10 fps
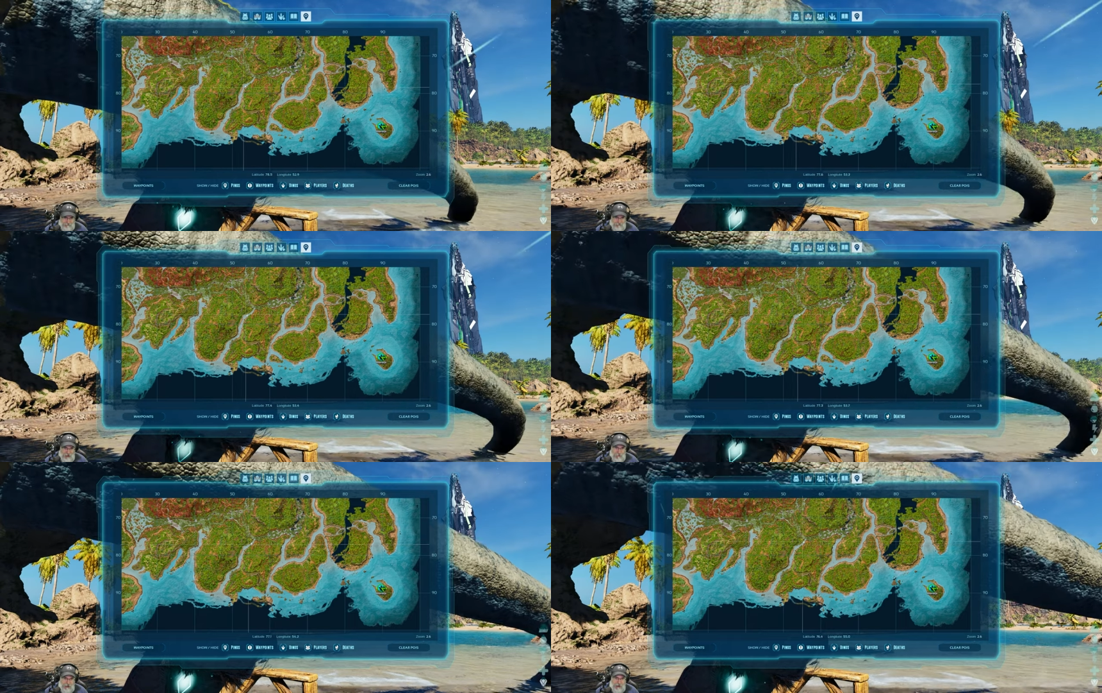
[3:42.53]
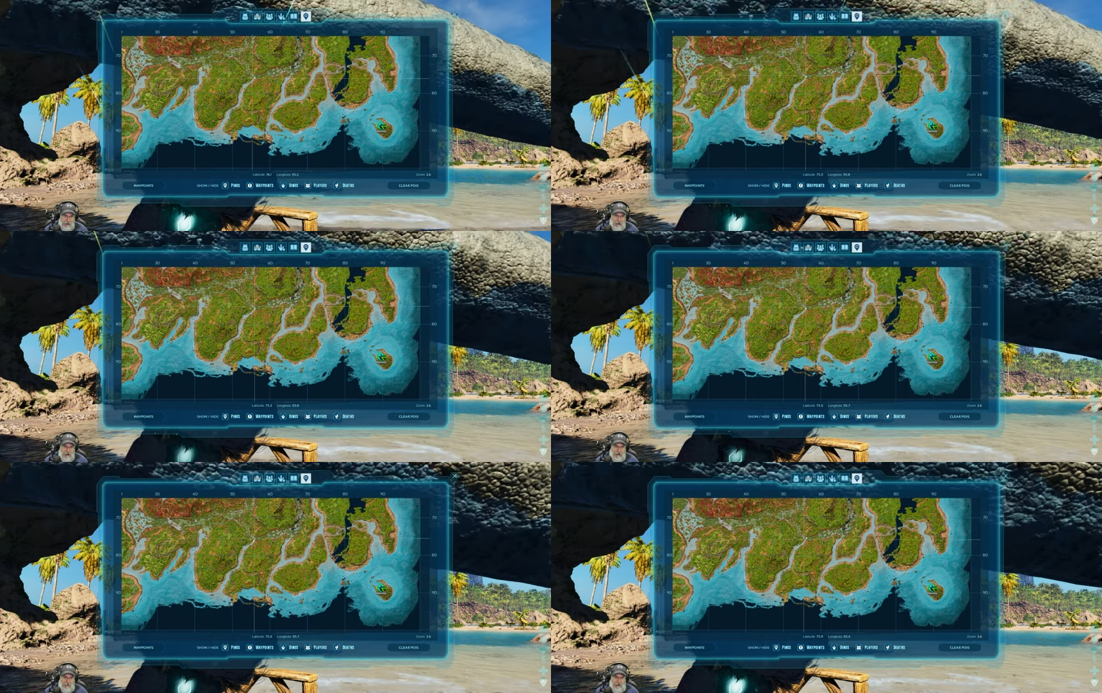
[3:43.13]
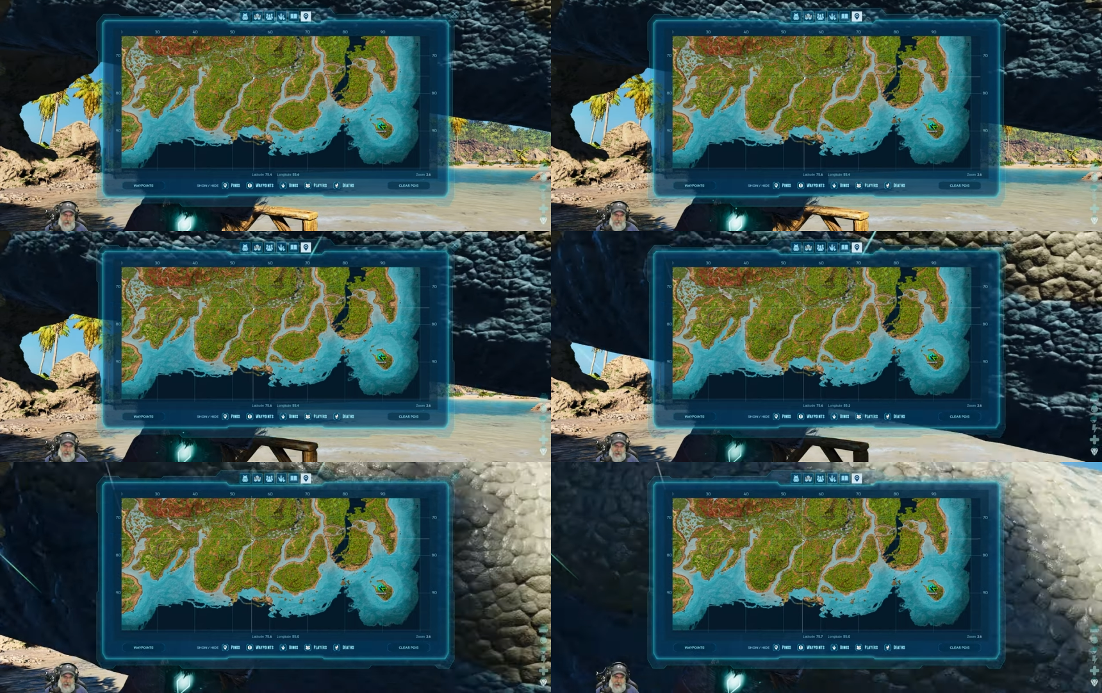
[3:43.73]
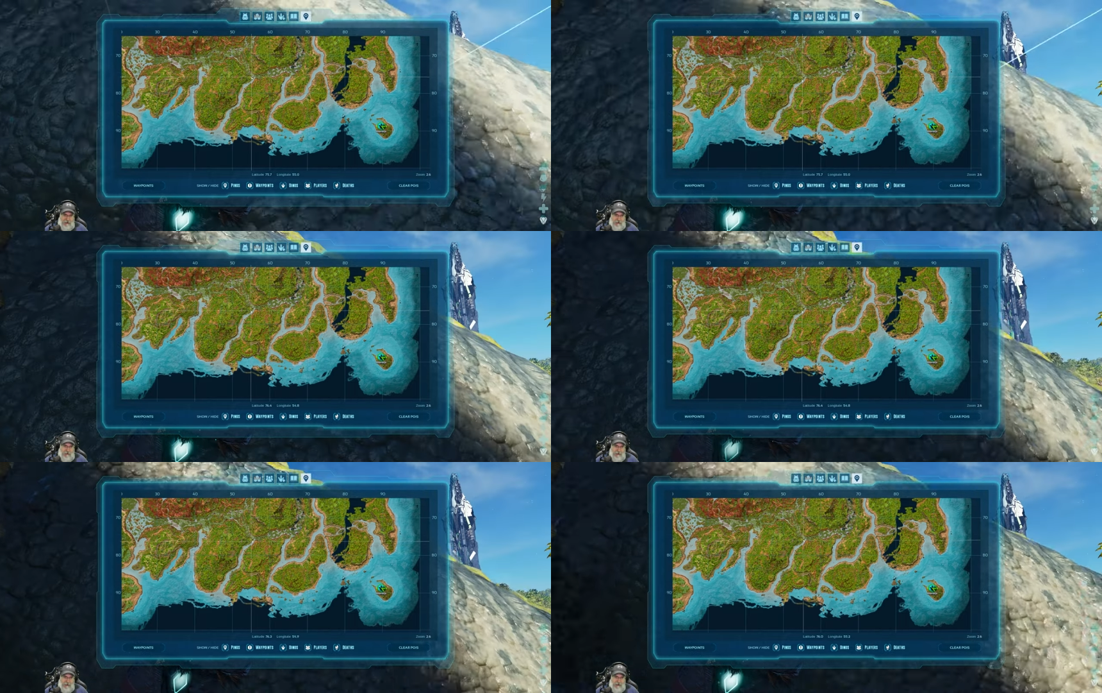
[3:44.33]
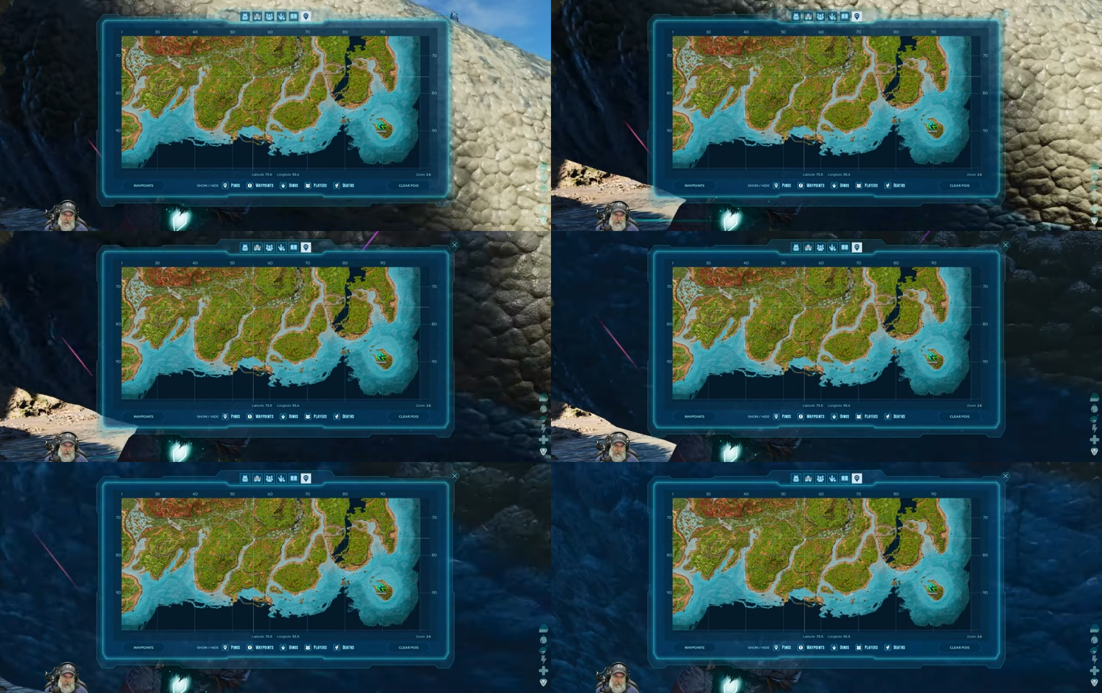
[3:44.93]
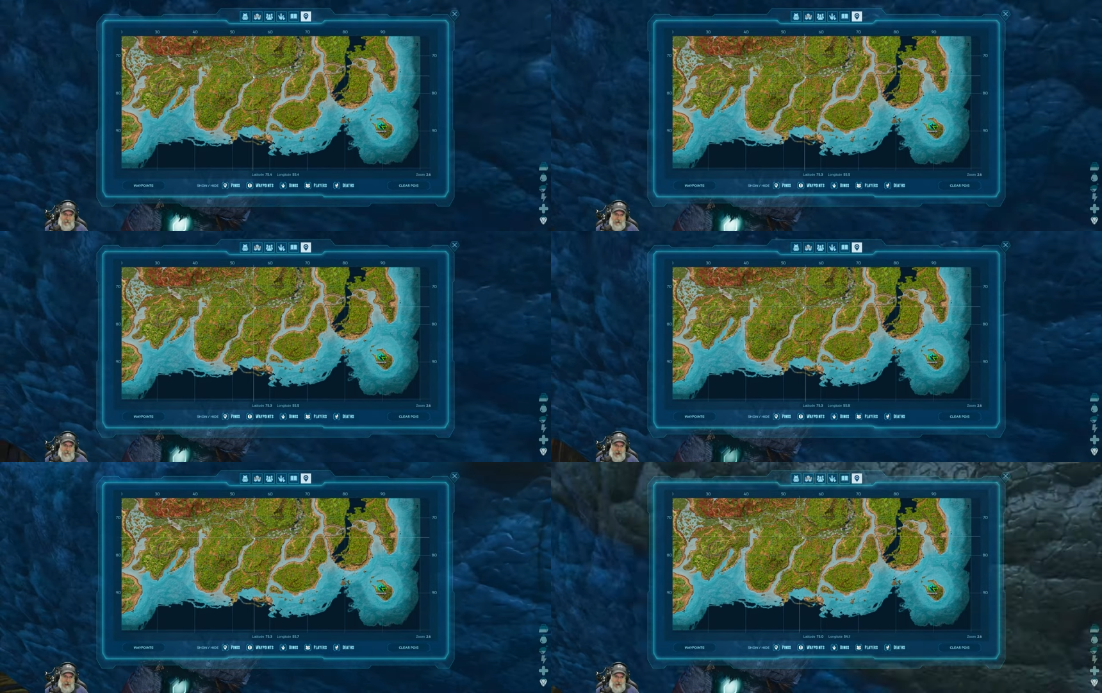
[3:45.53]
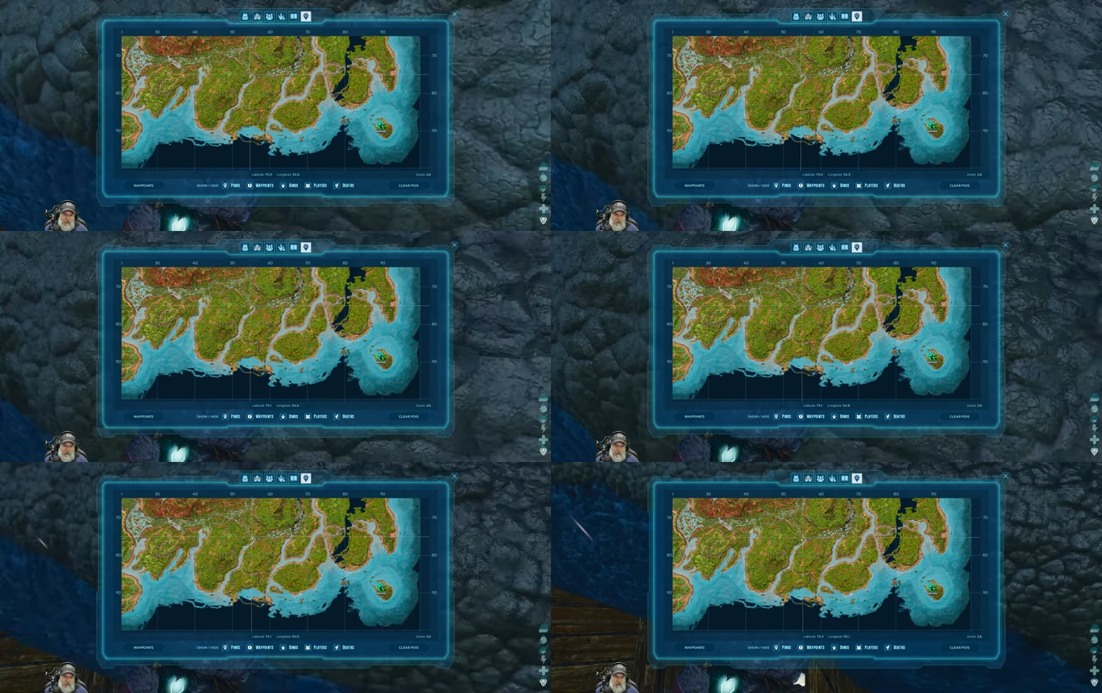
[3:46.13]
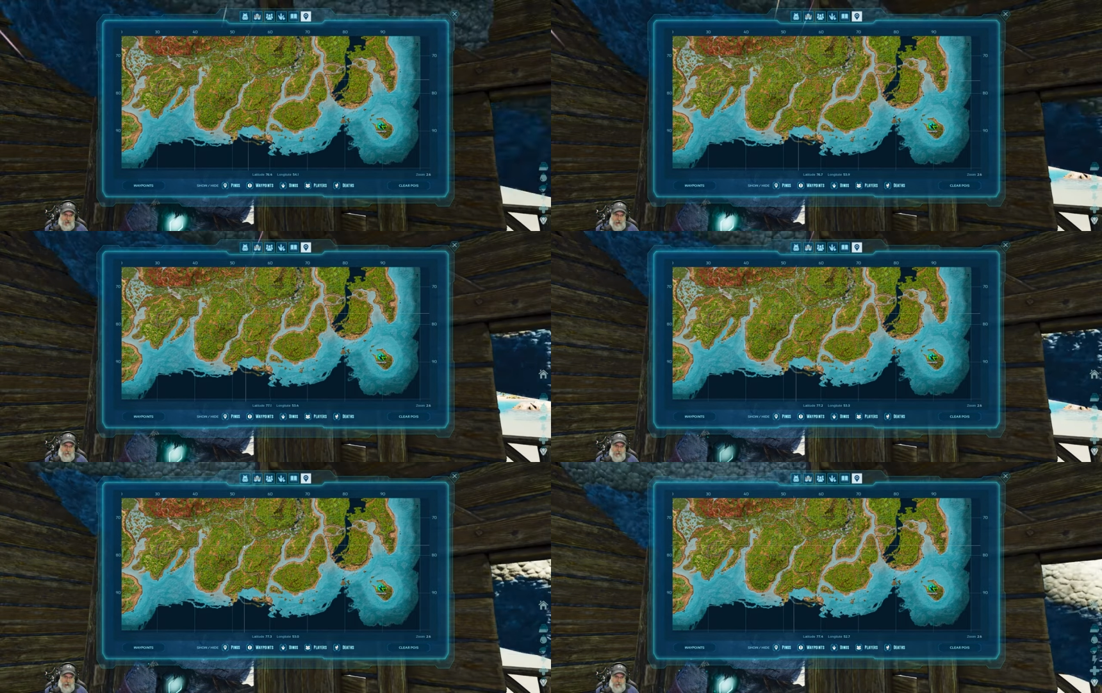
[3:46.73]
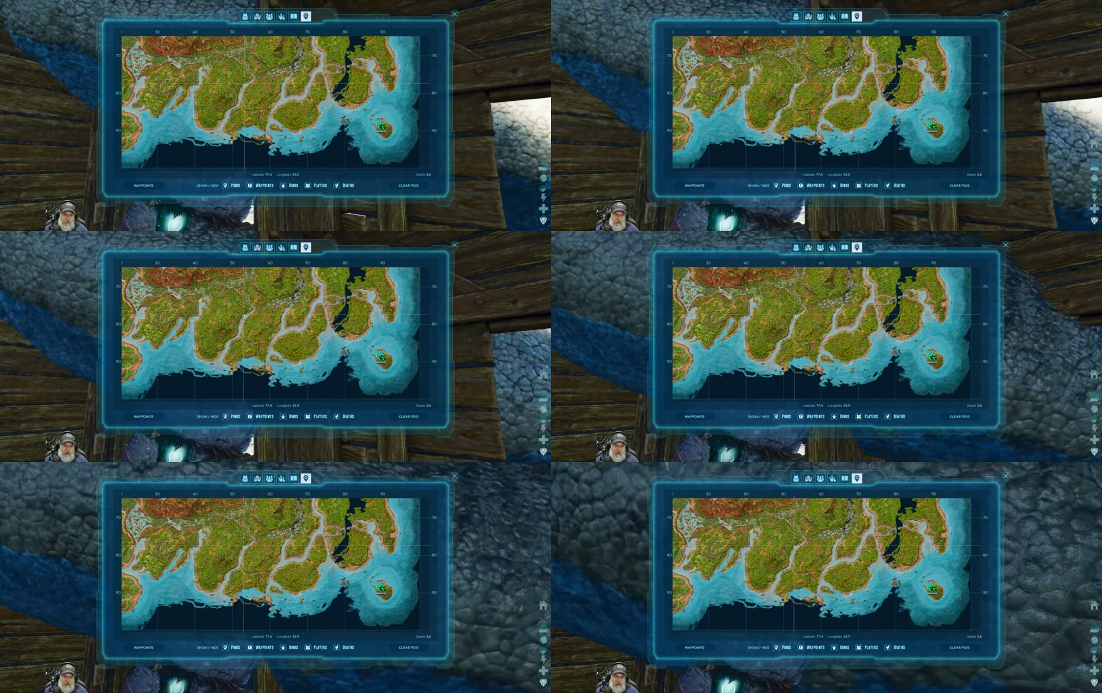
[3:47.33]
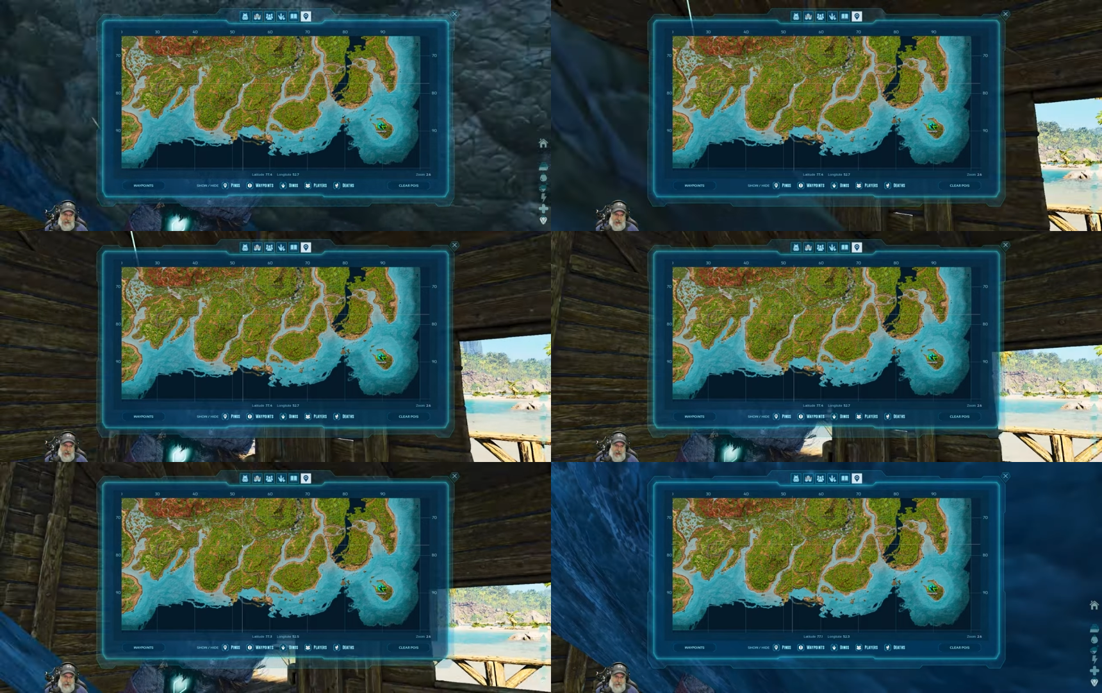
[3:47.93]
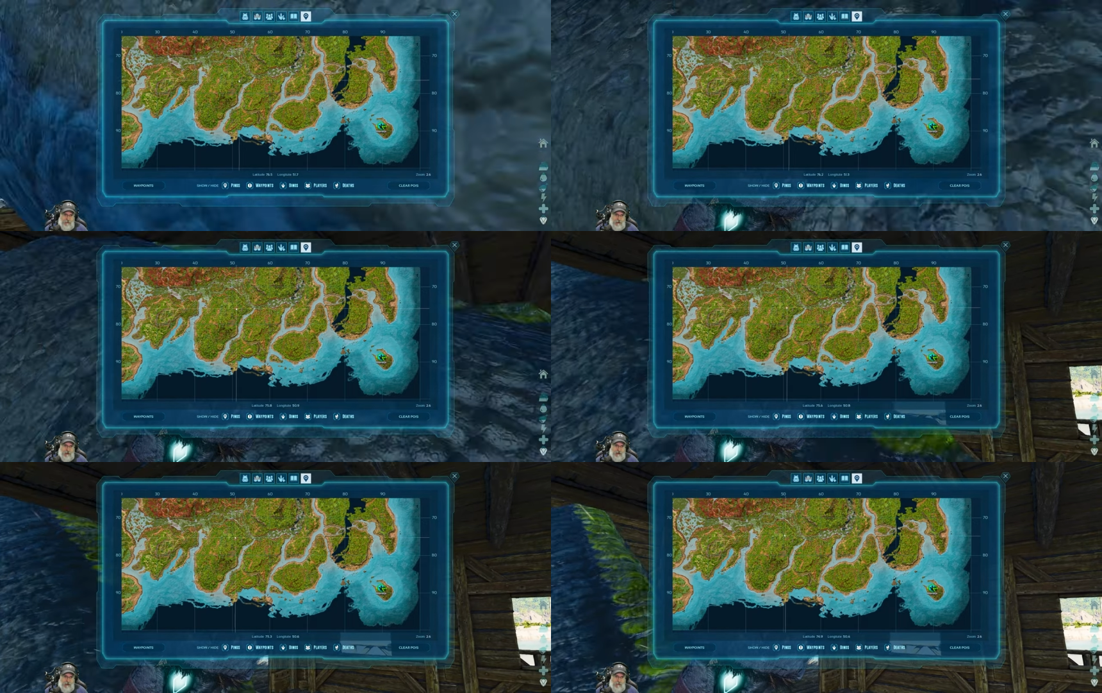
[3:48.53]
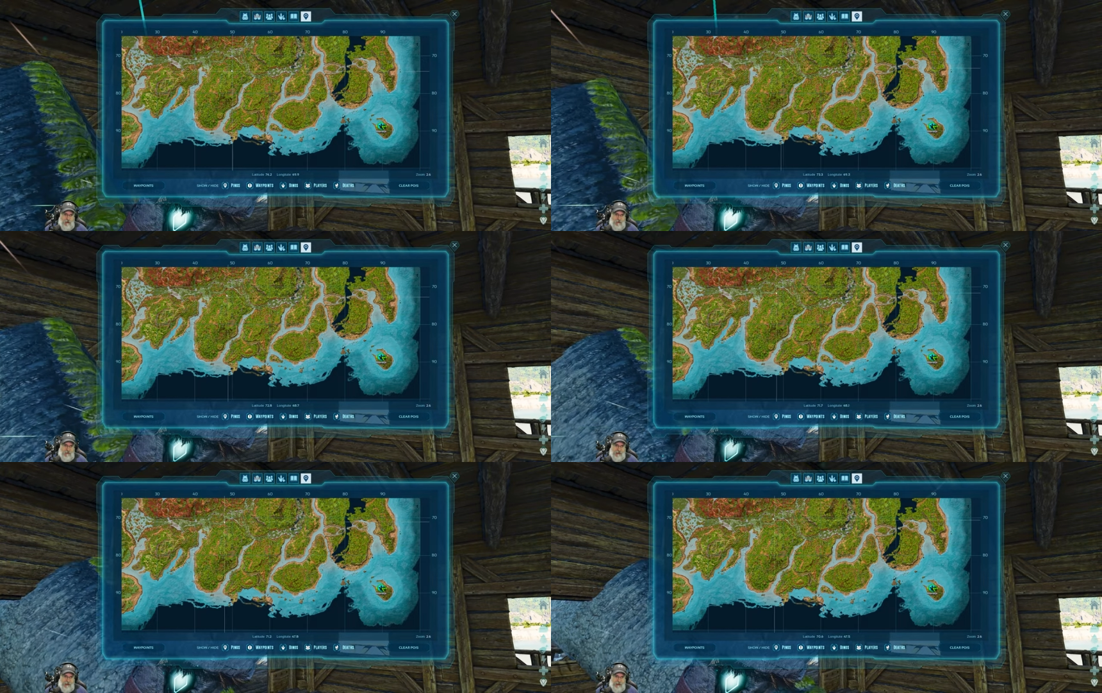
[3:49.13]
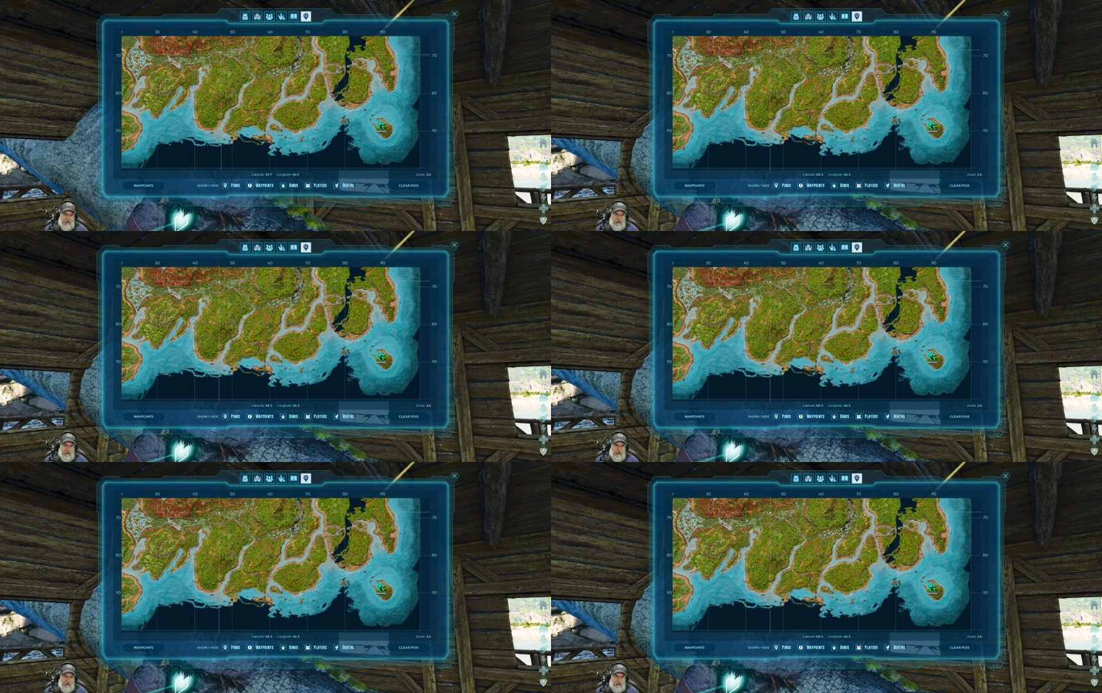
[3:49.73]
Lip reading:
Nobody's mouth can be seen.